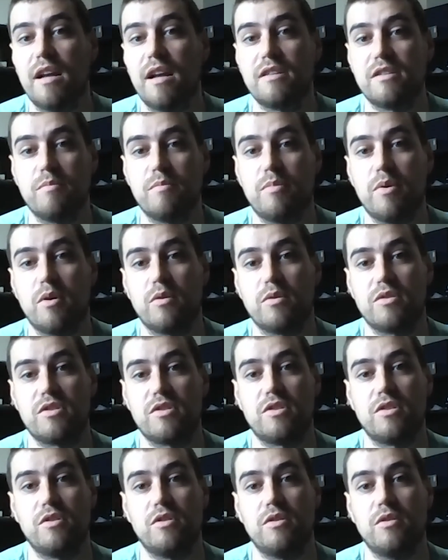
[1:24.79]
as opposed
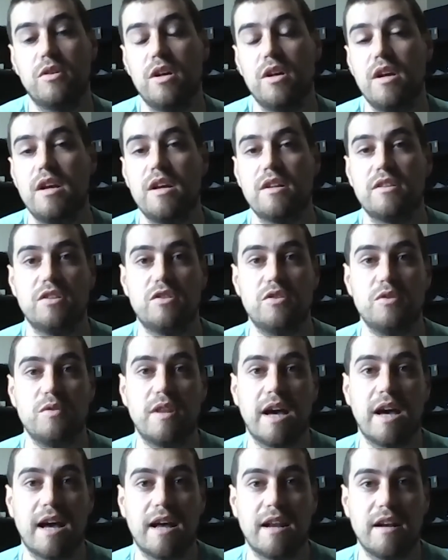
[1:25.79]
to do
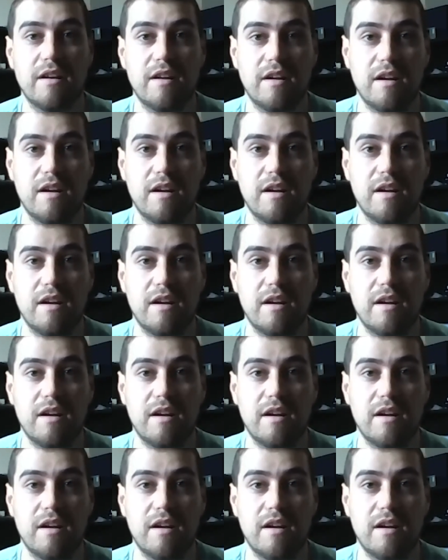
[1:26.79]
that